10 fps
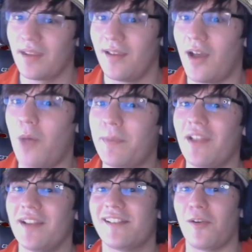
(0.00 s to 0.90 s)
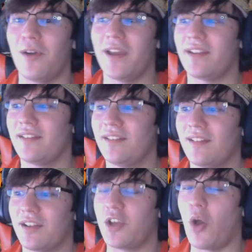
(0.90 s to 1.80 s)
hope y'all enjoyed
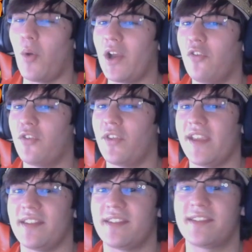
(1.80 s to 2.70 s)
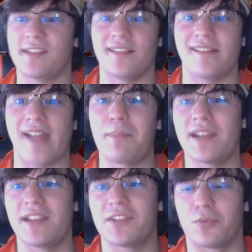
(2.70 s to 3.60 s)
going over these
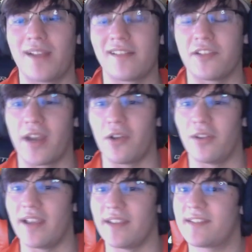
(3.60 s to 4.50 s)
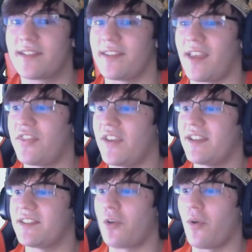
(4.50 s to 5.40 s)
Japanese Regidrago lists, because I
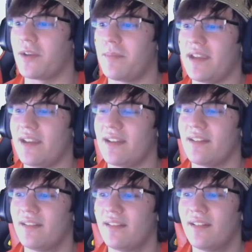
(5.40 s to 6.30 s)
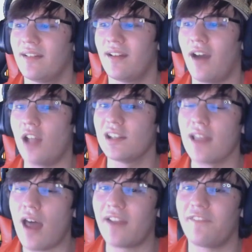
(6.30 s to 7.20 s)
think it's going to be a
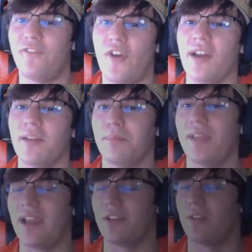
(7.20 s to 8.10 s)
lot of fun playing